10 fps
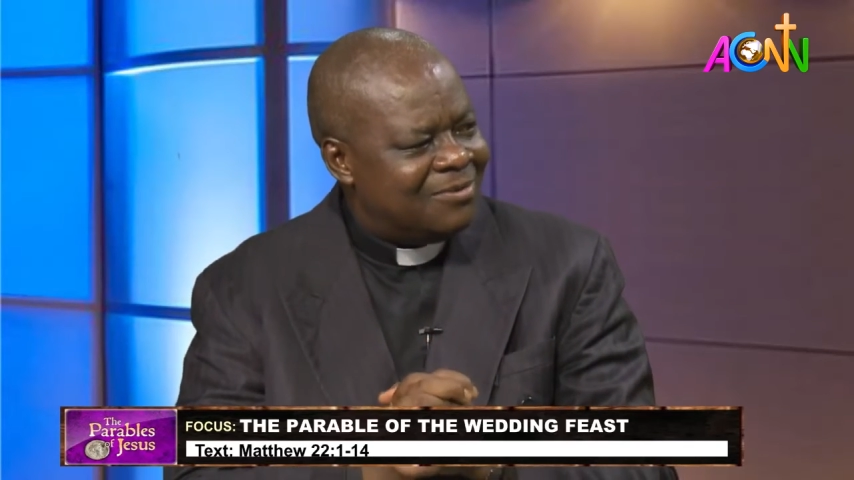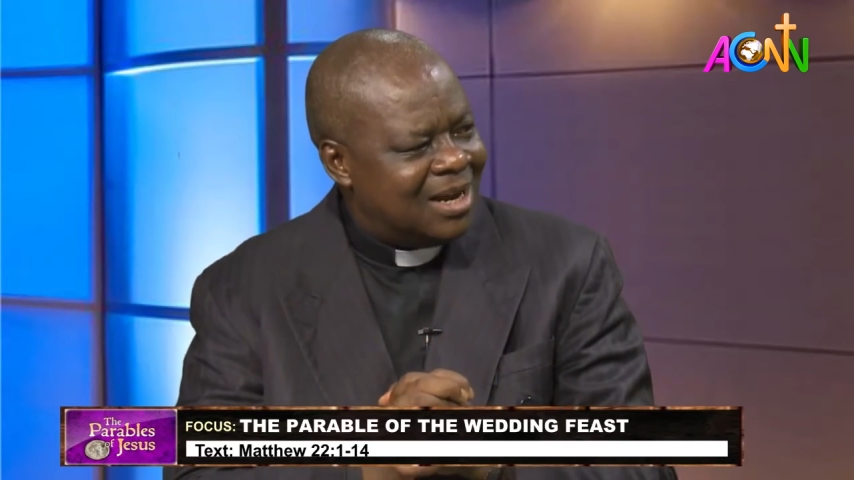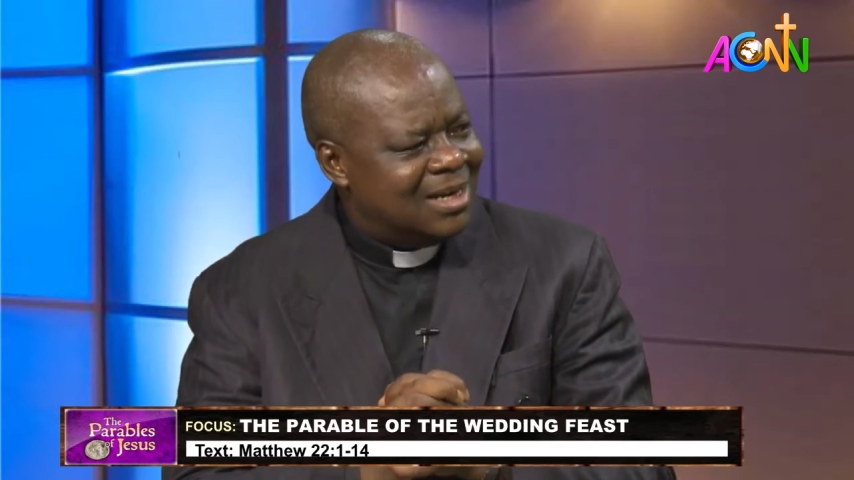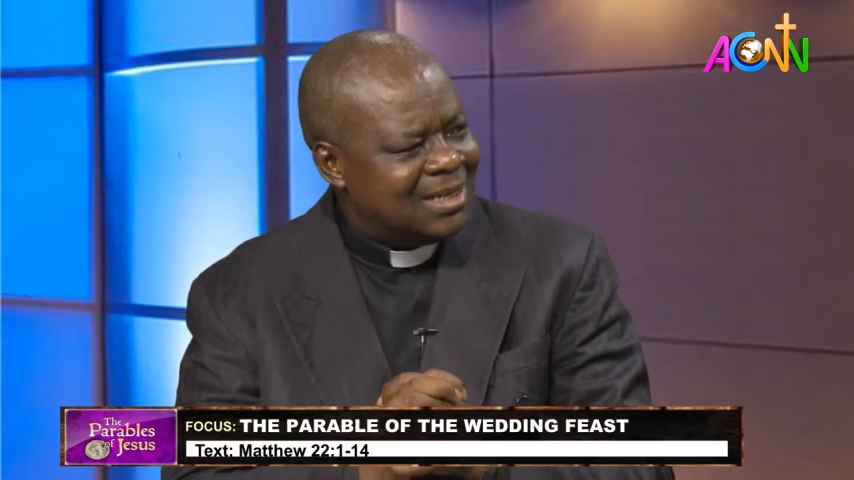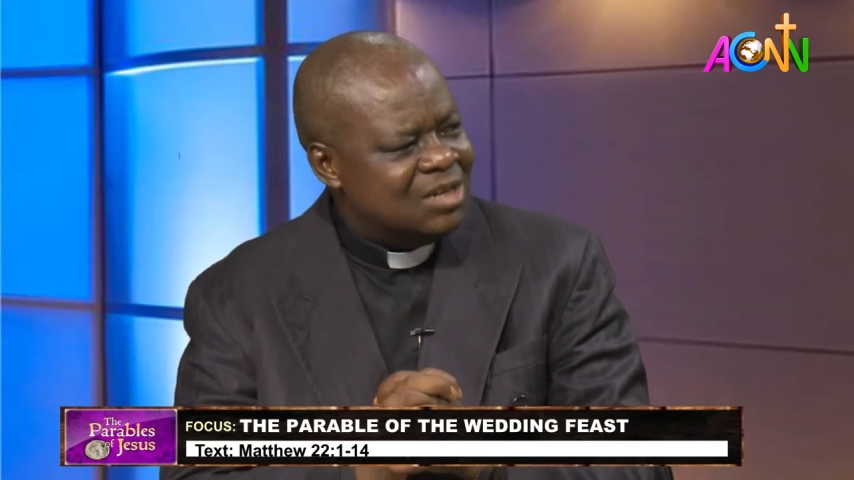
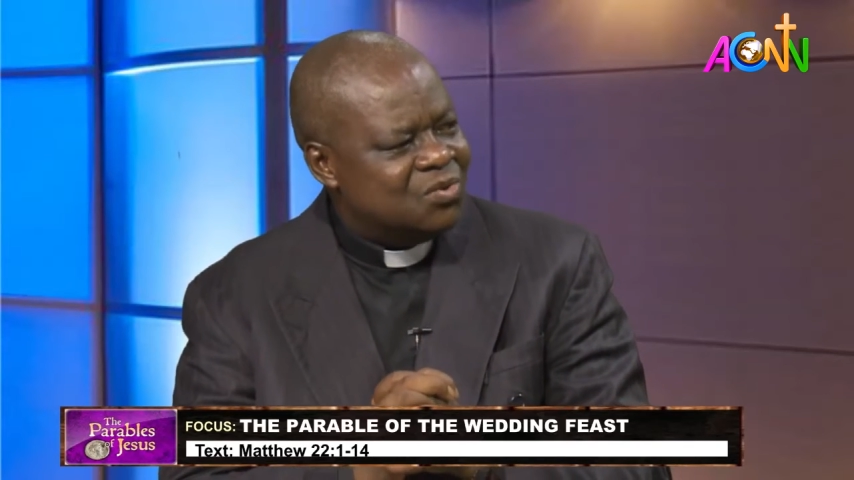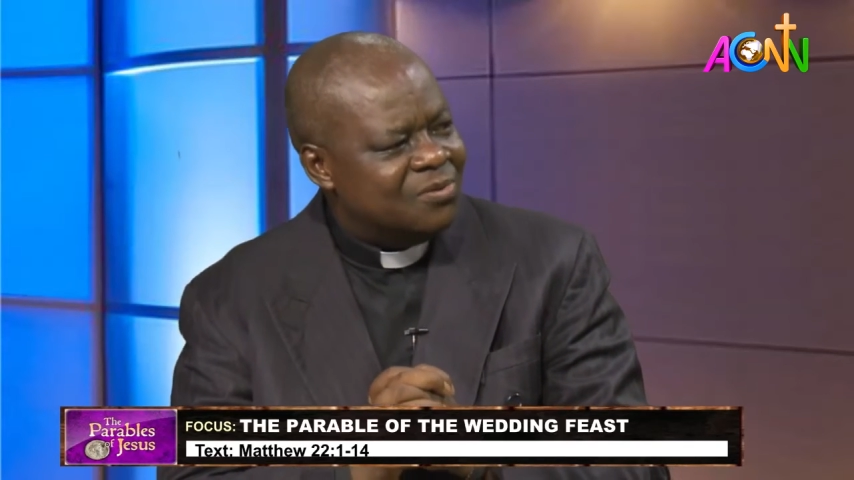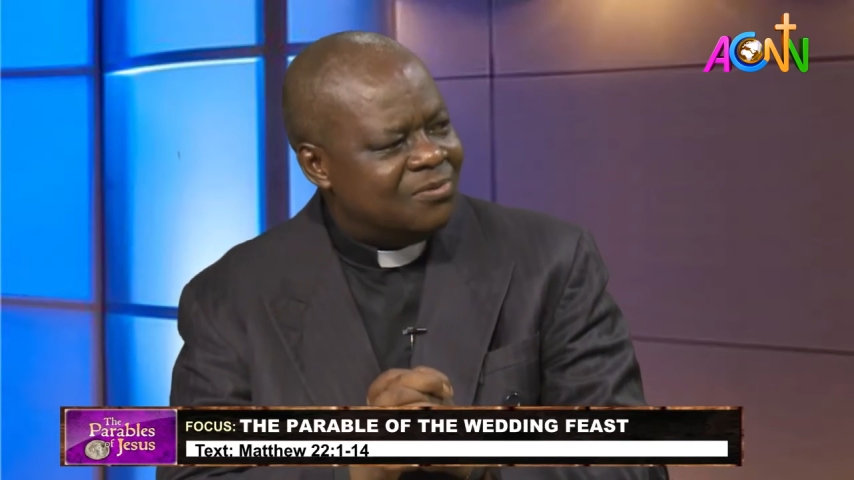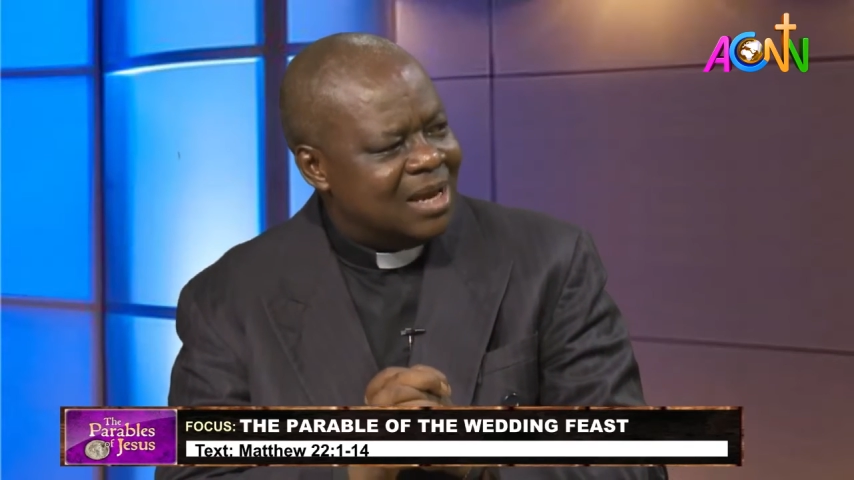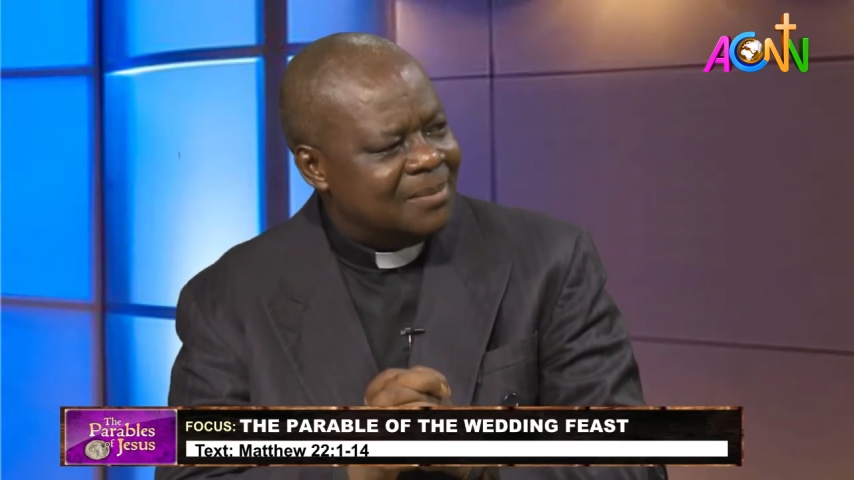fan it into
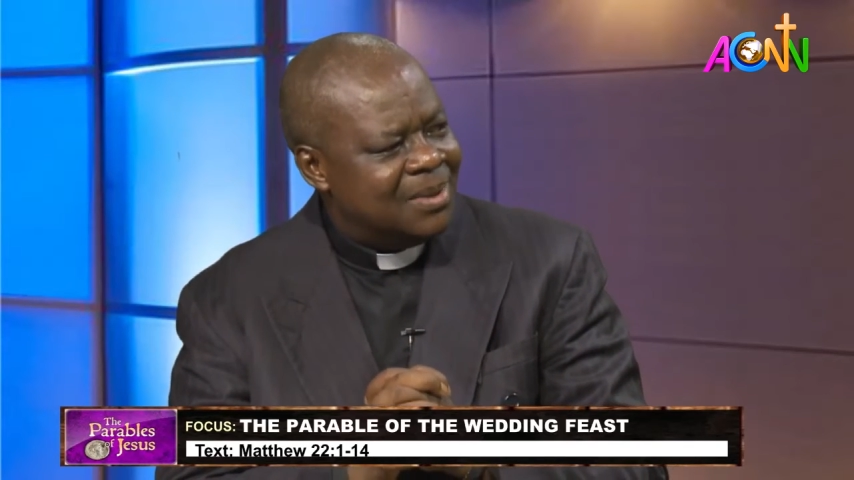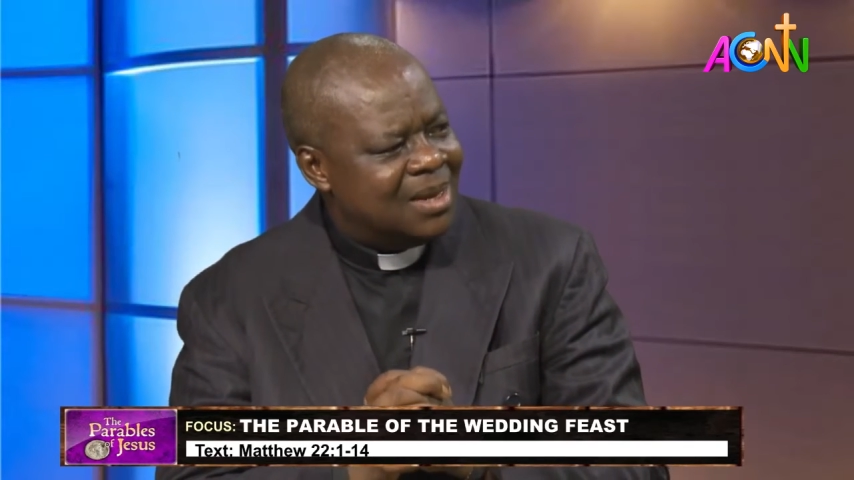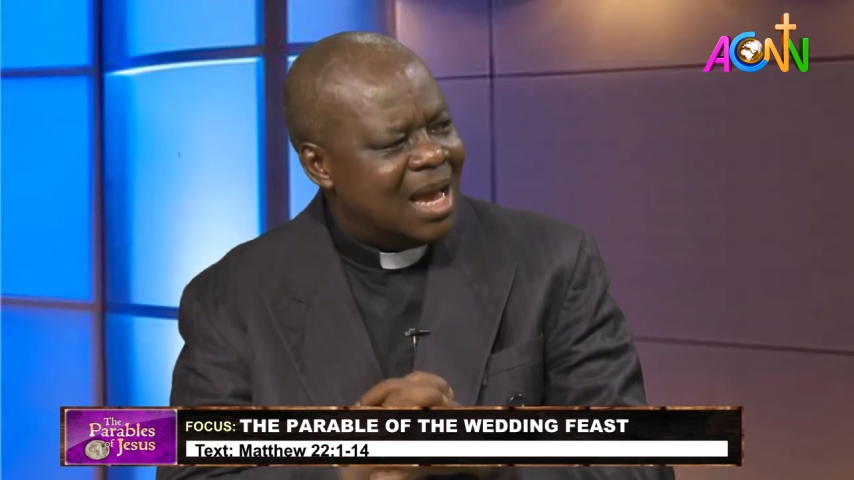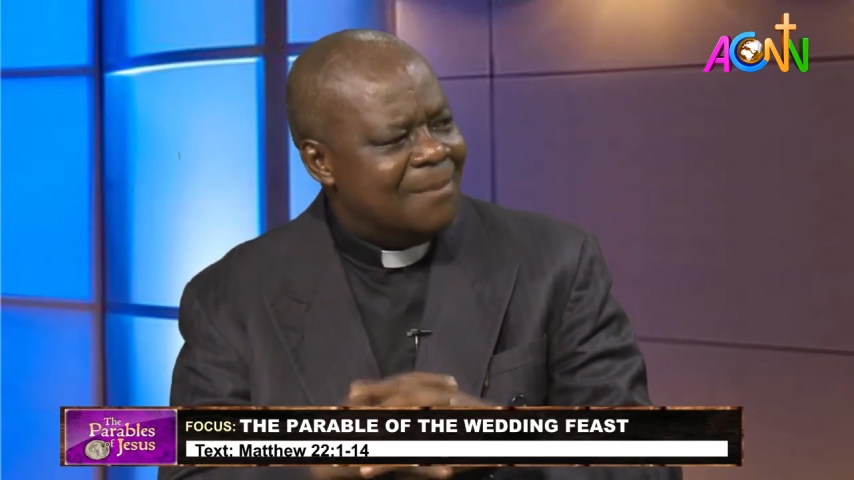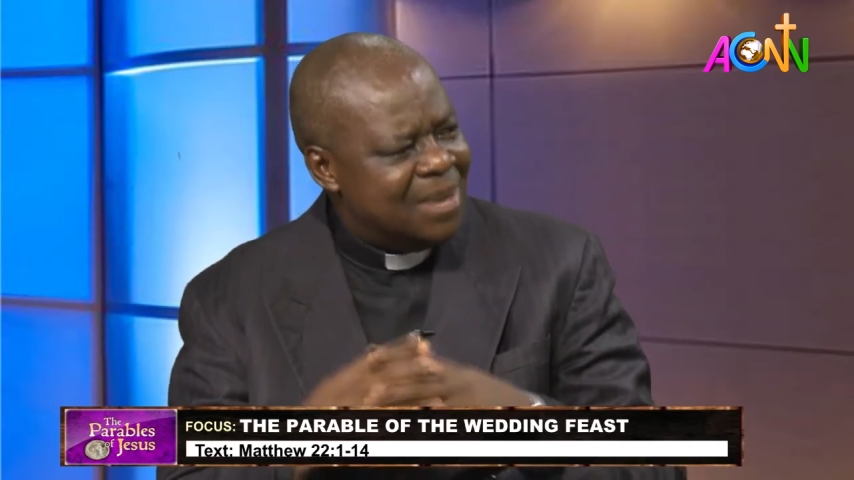flame
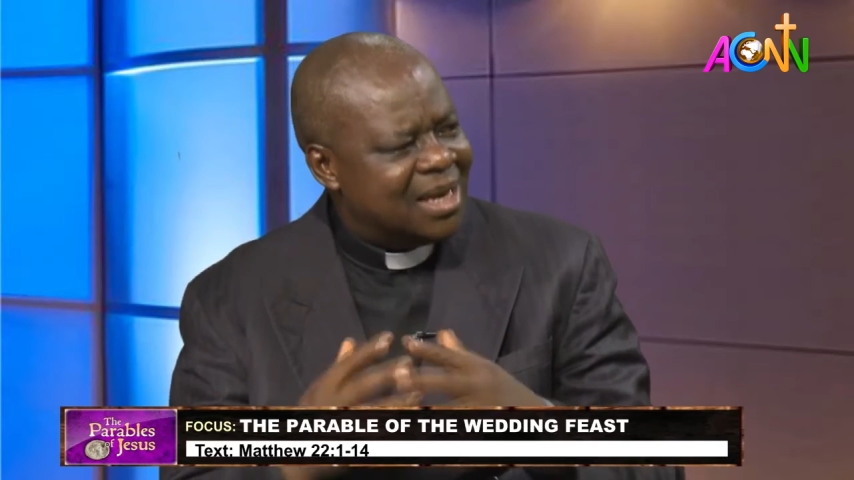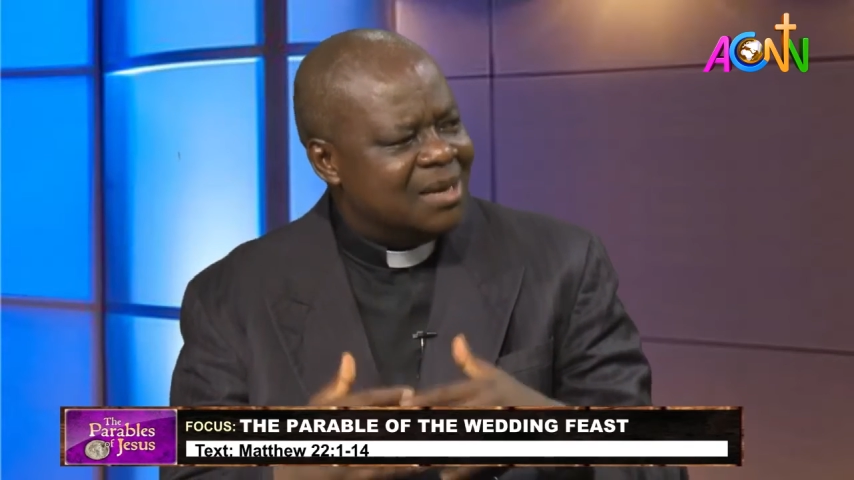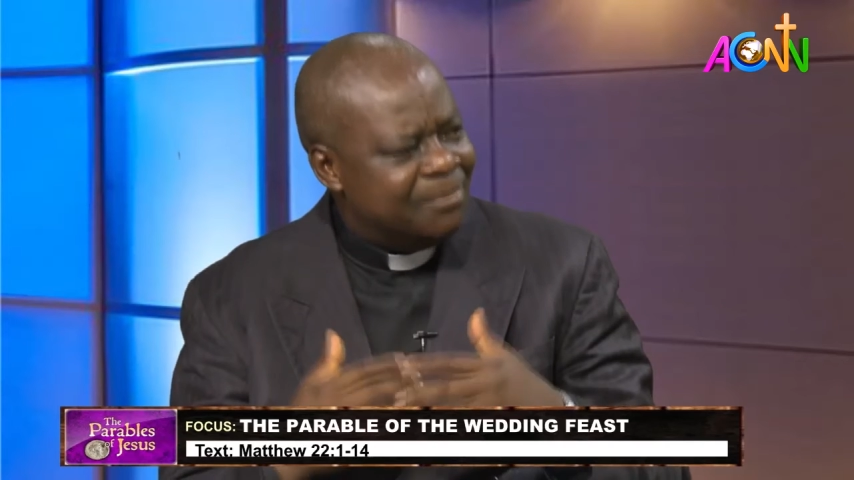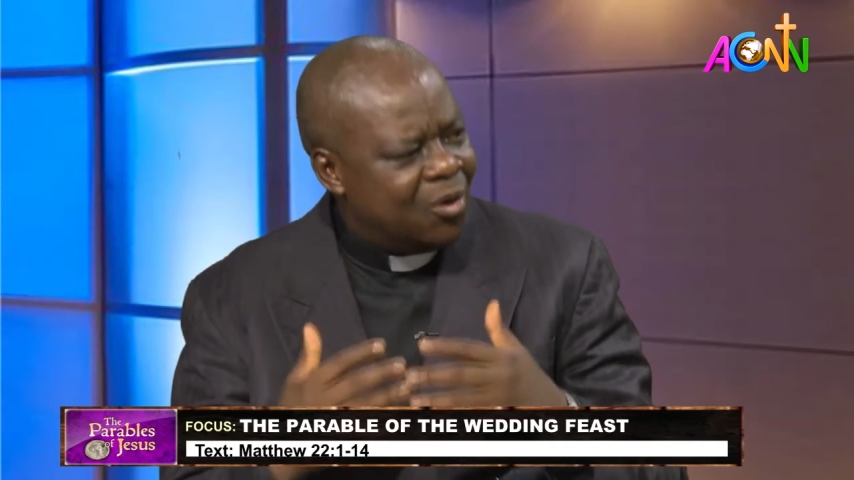and make it